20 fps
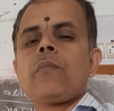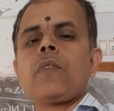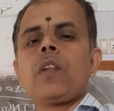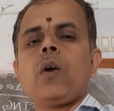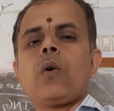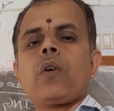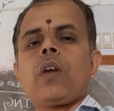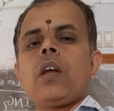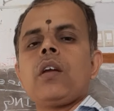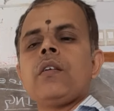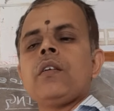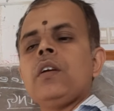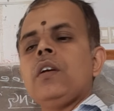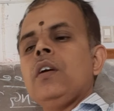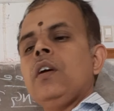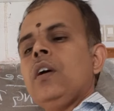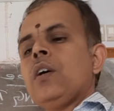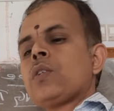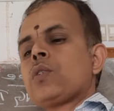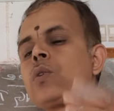Okay,
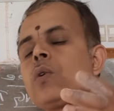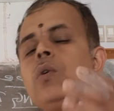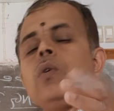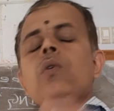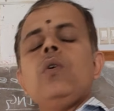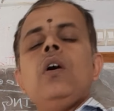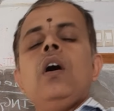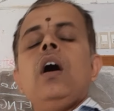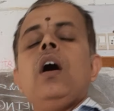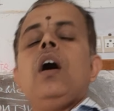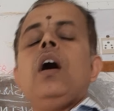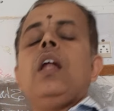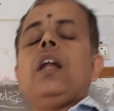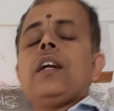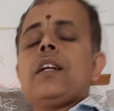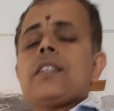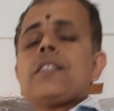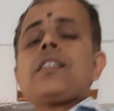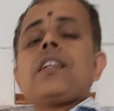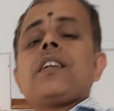so
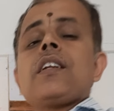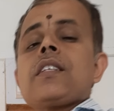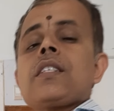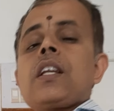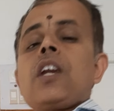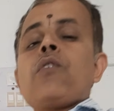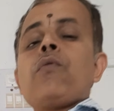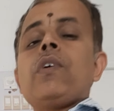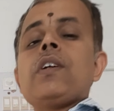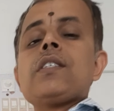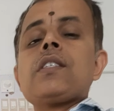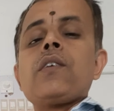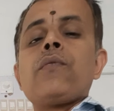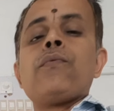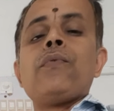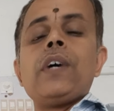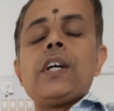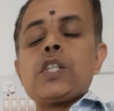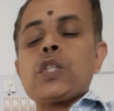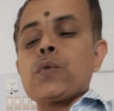let us understand what is the
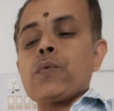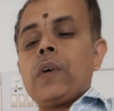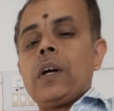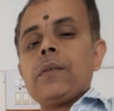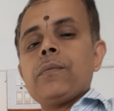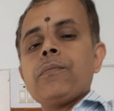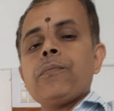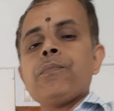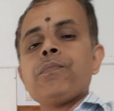first one.